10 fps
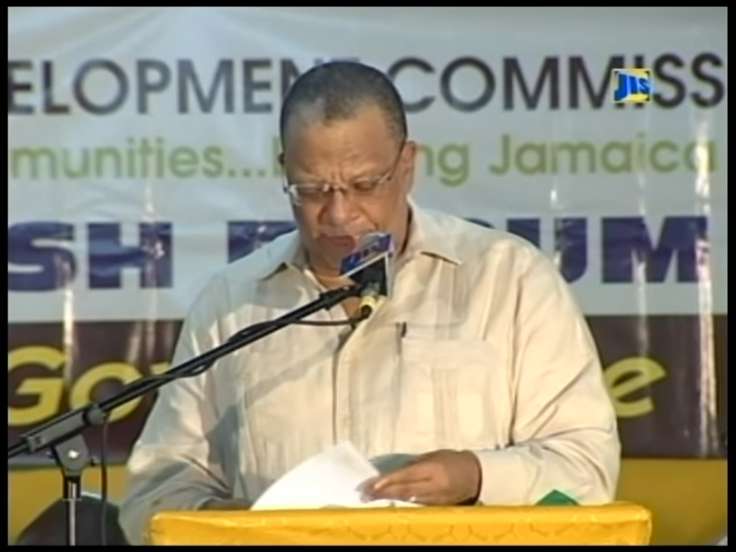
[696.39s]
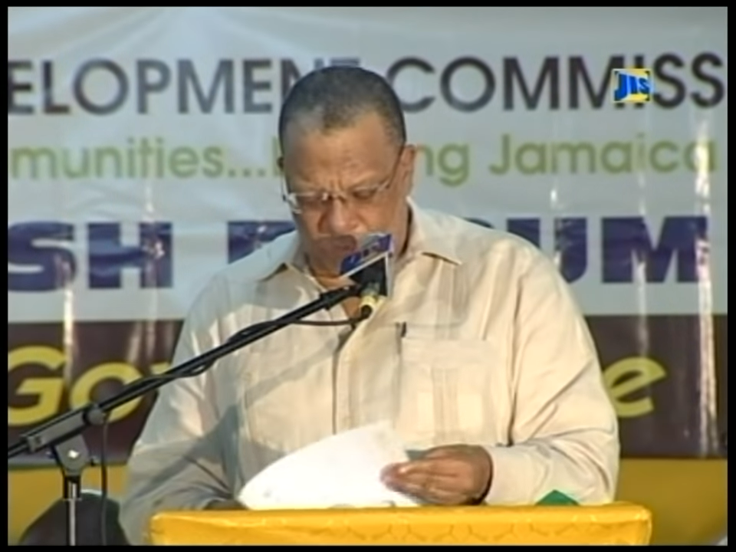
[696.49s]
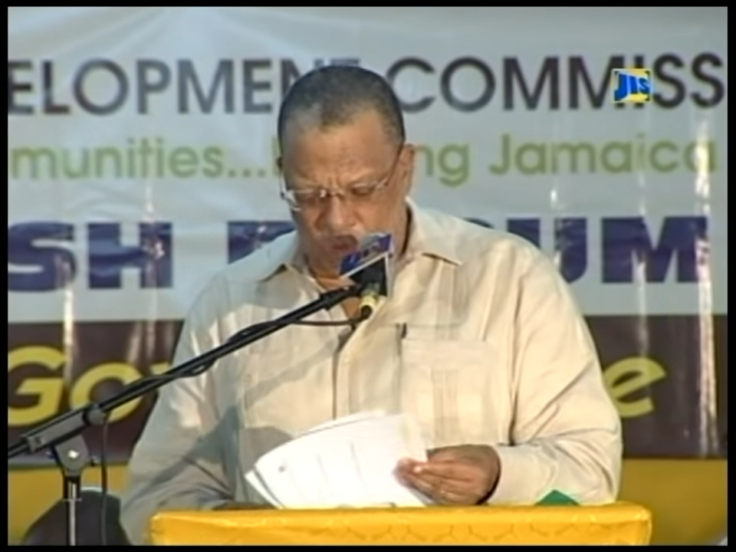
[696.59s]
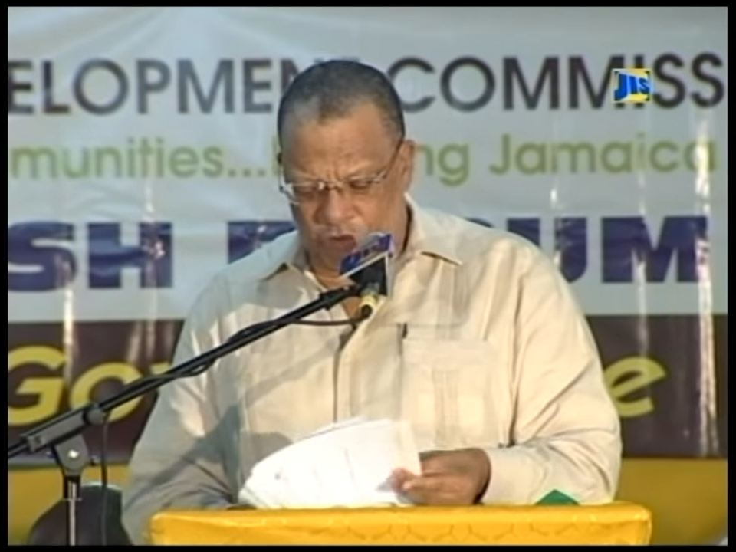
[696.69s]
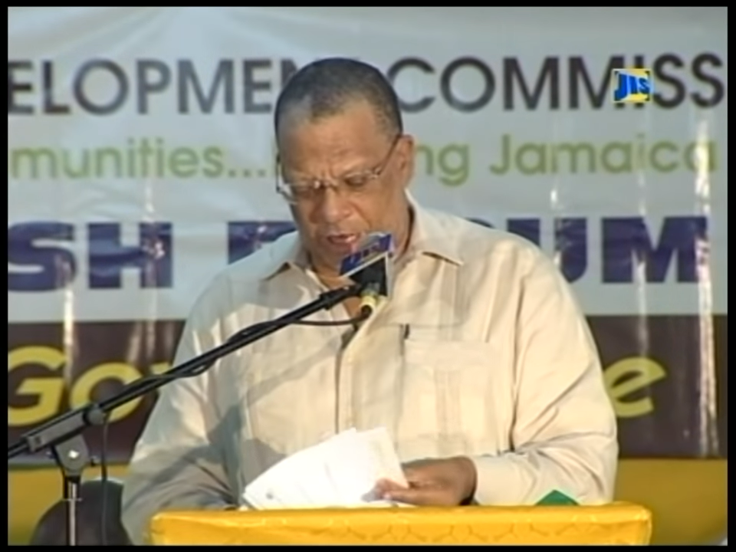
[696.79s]

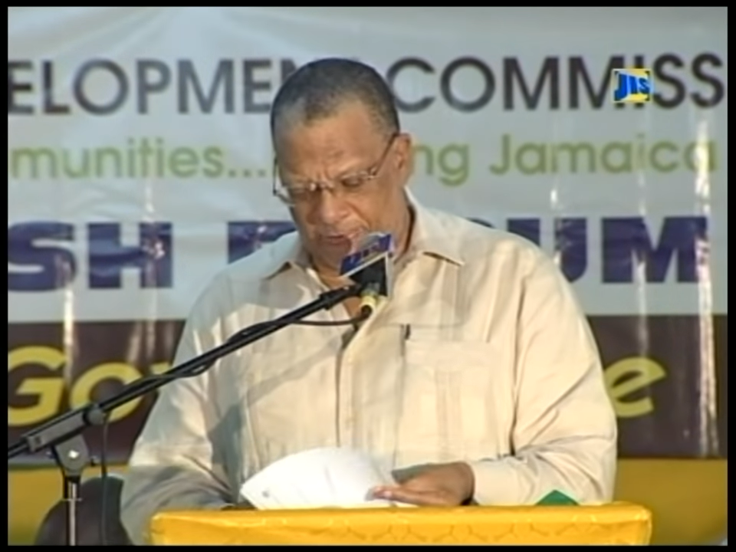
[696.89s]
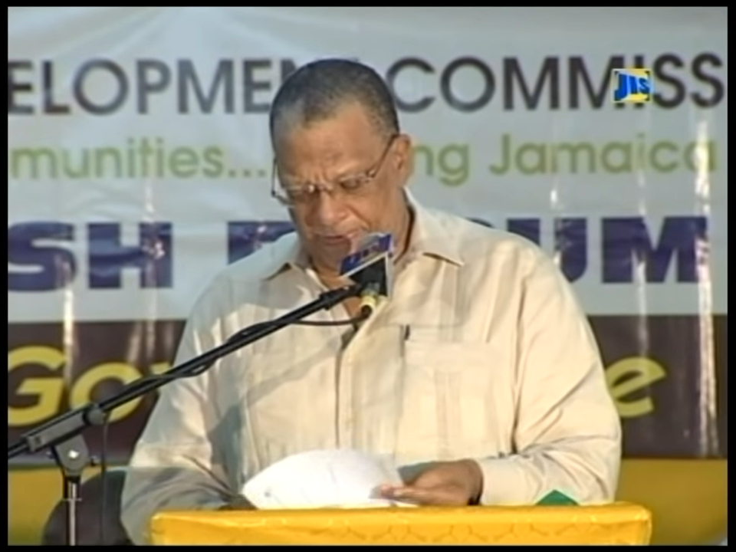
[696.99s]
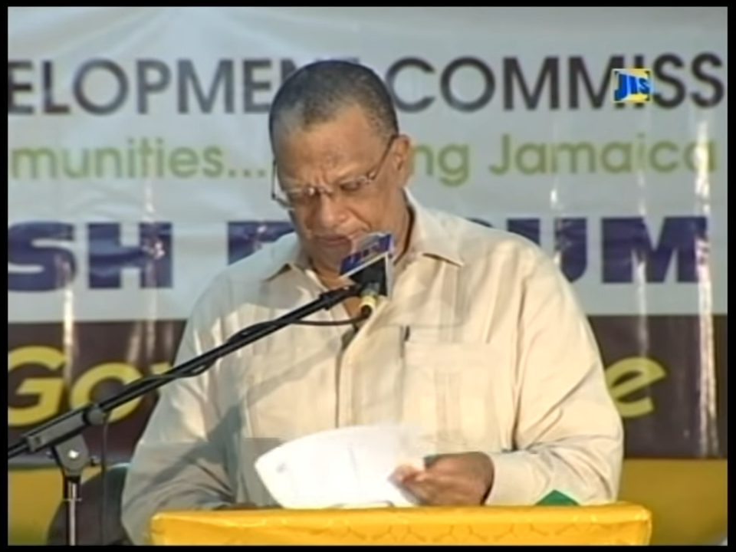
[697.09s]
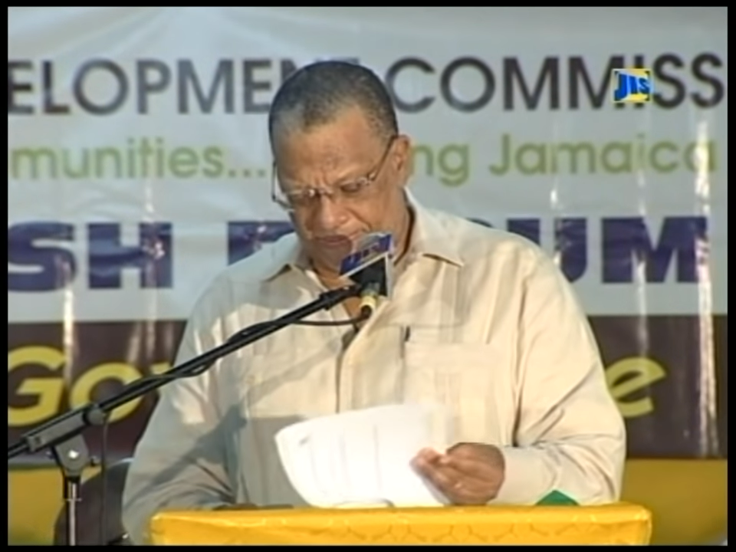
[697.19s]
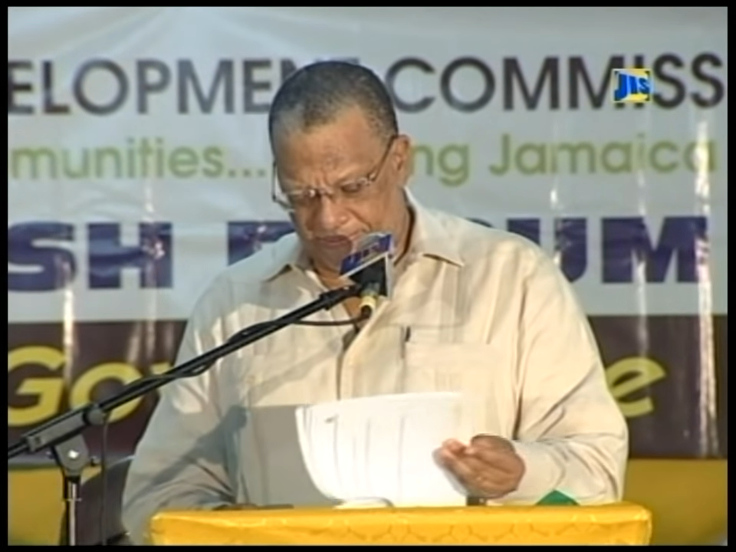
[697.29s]
program
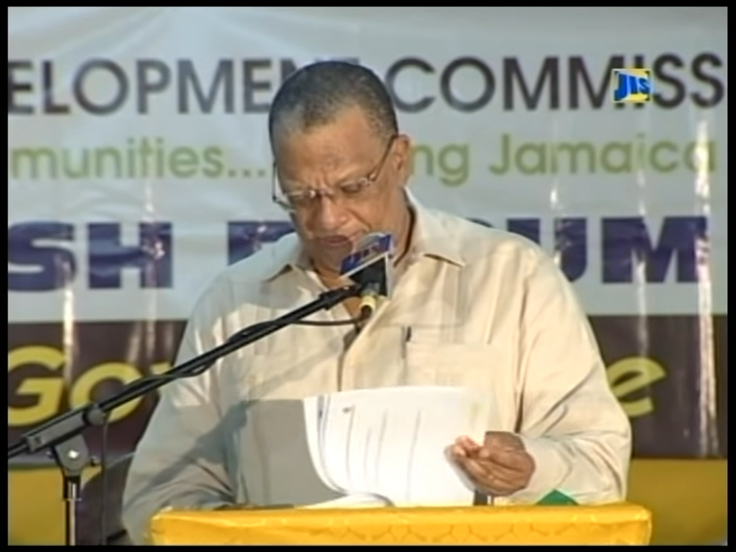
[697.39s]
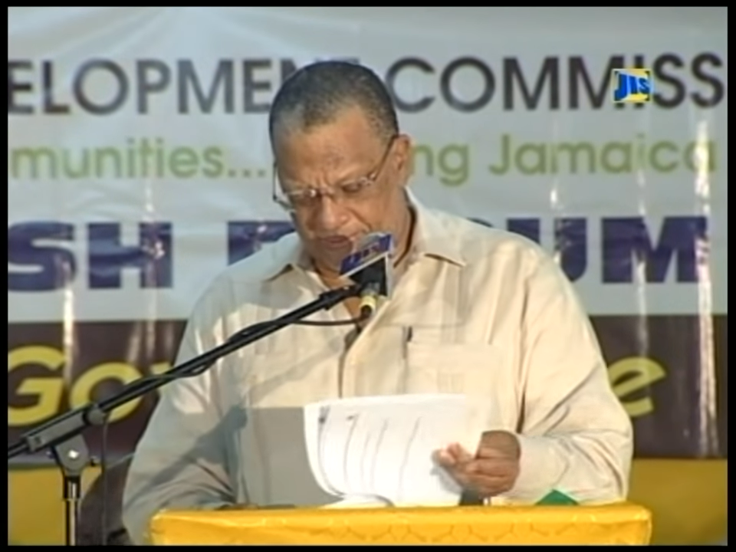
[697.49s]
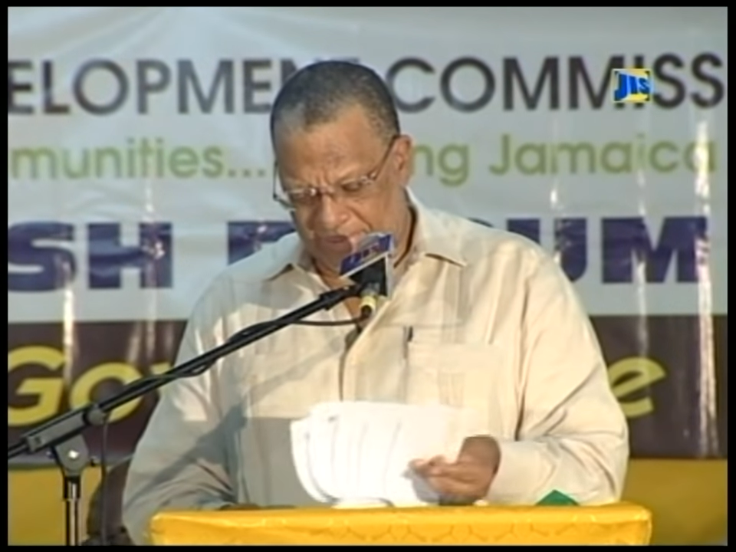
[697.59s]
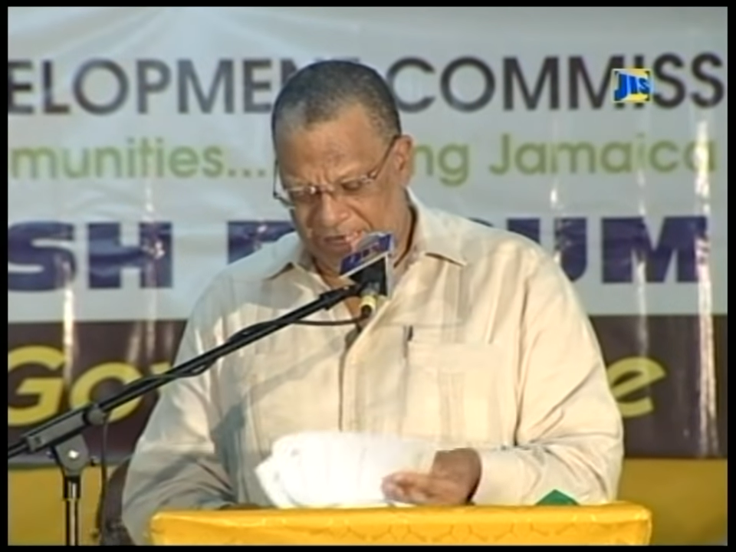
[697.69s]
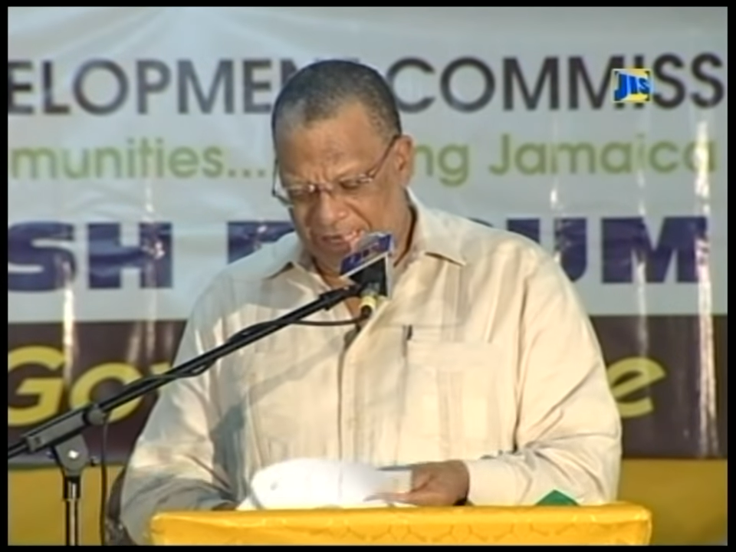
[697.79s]

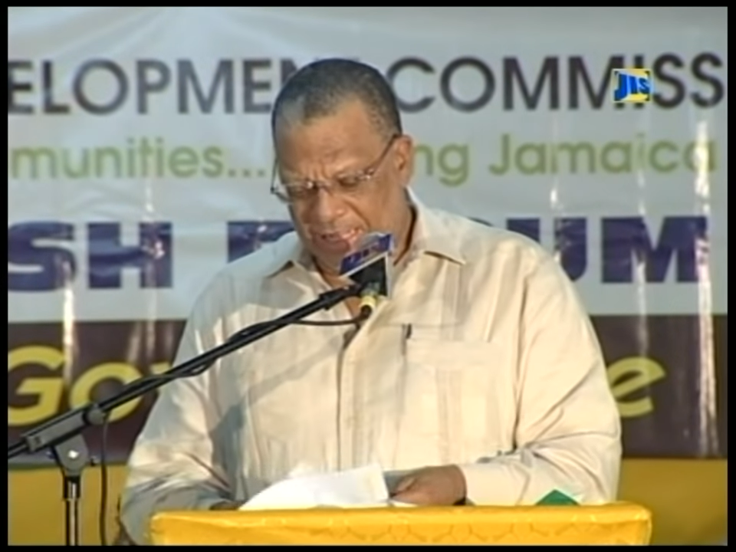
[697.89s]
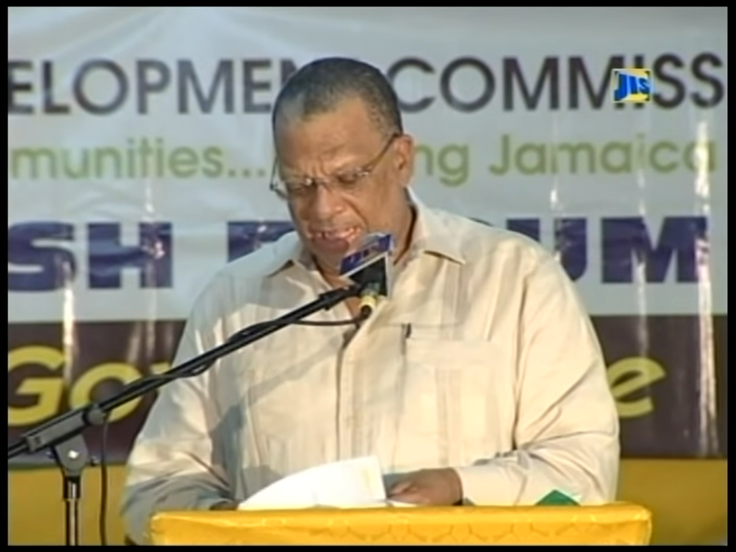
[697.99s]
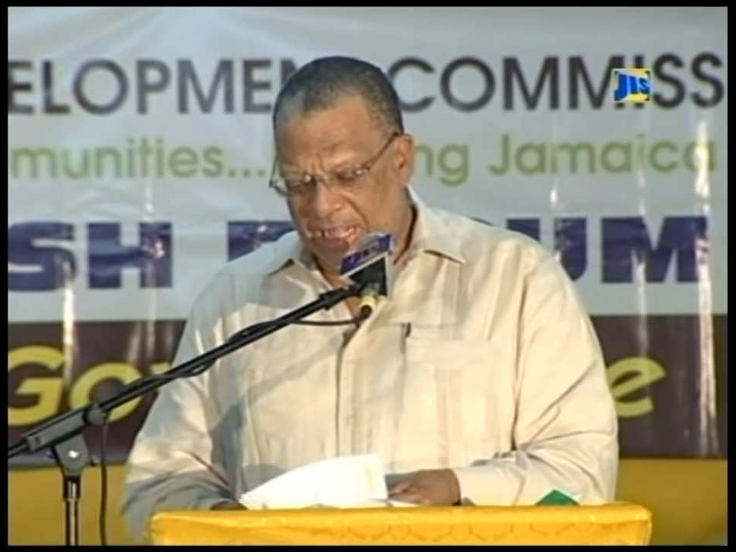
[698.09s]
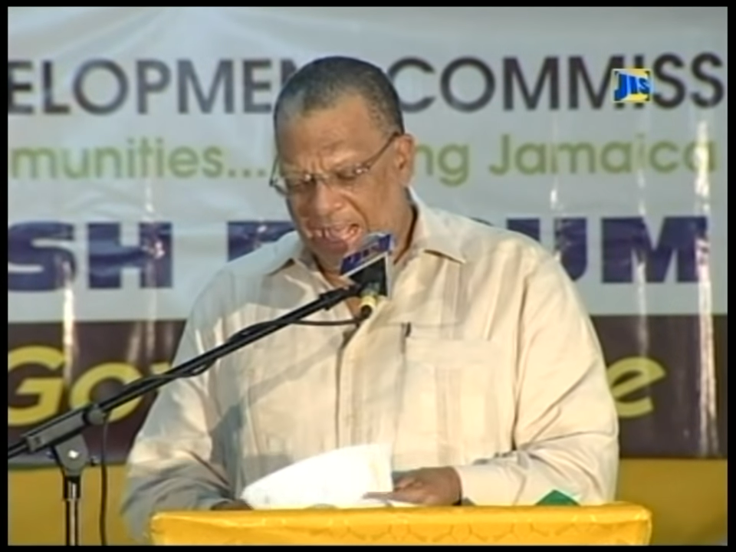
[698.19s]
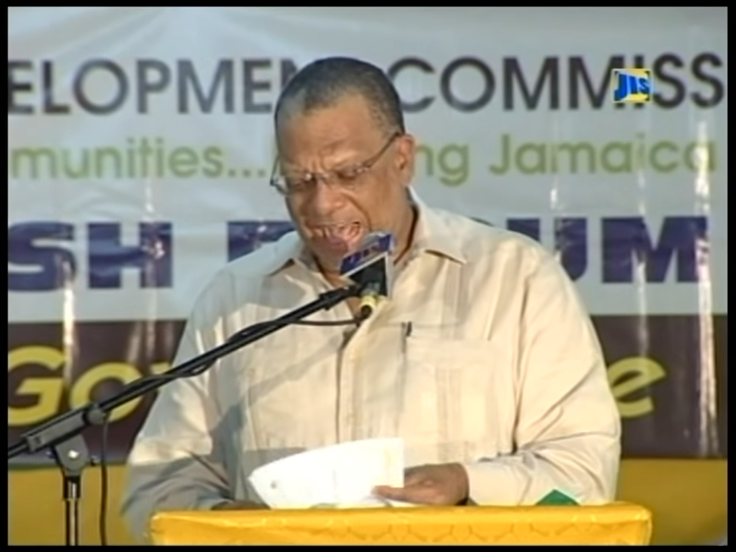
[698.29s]

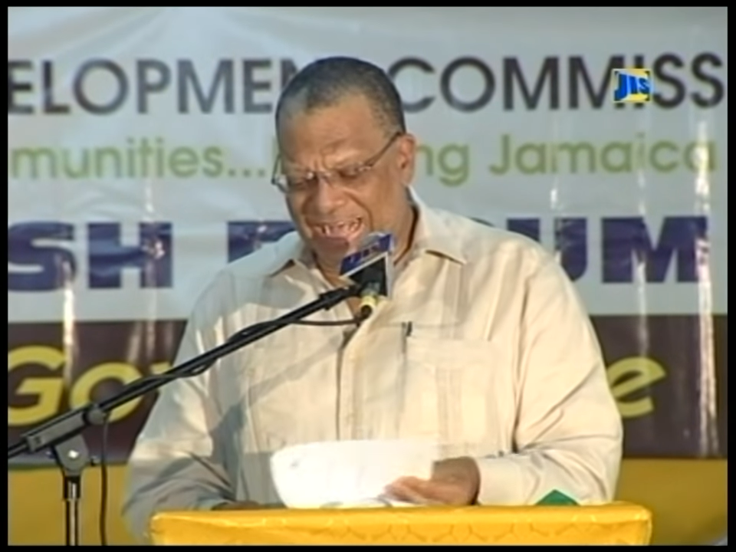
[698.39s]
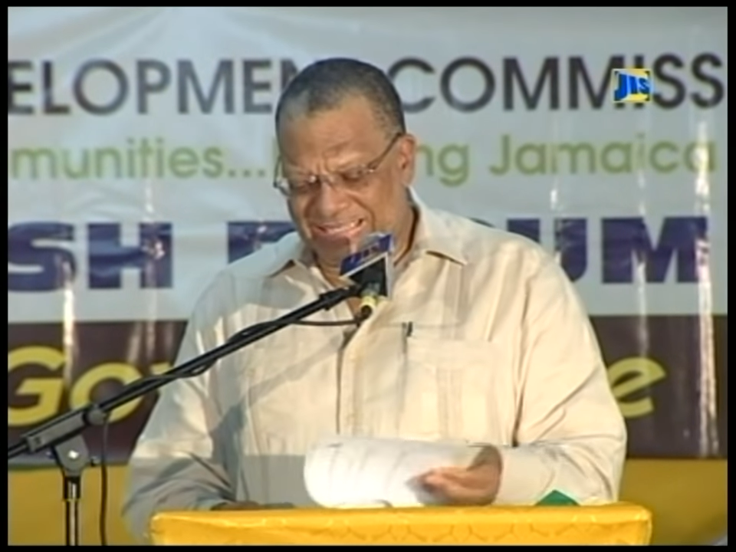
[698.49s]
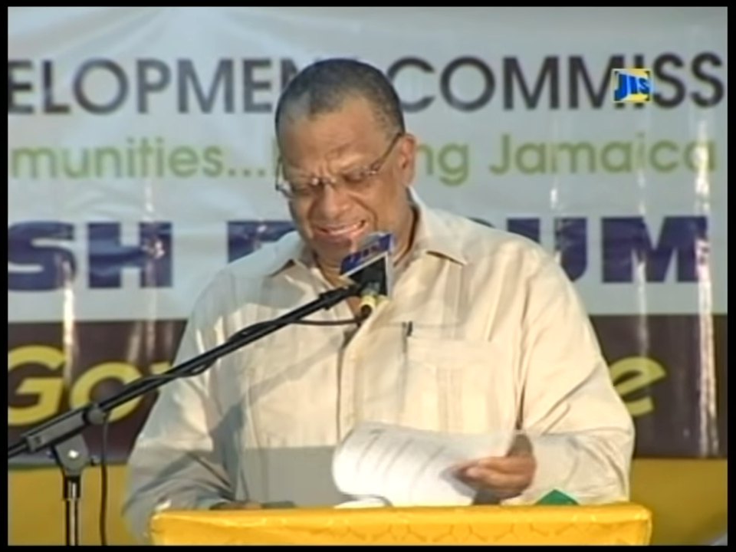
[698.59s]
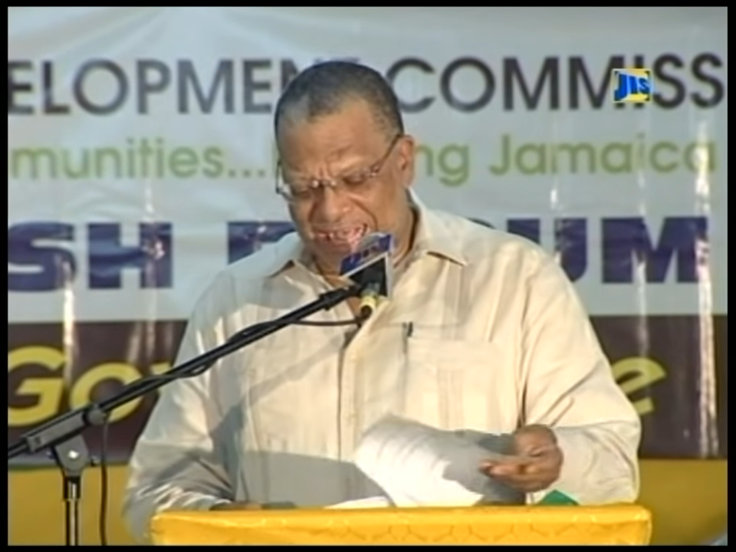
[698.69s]
has